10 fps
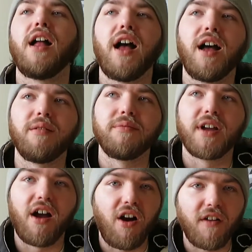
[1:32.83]

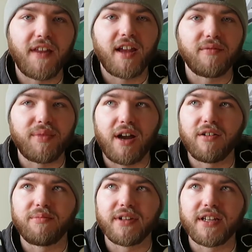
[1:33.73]
On that
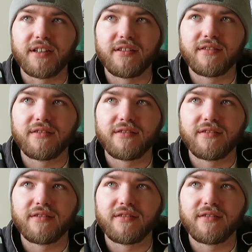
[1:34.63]
power play,